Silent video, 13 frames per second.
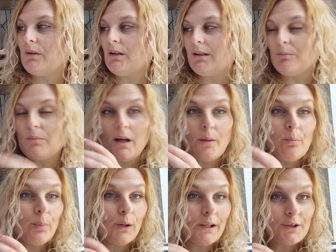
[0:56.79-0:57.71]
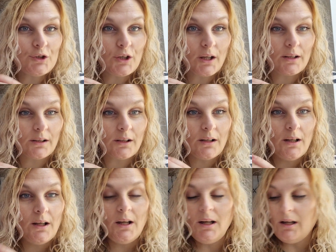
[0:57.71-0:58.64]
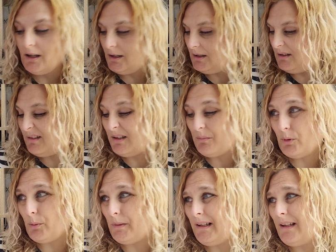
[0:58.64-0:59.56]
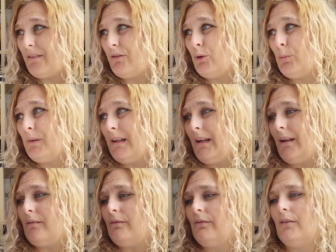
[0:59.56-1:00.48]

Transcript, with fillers: in my bullet journal and then probably let Reuben have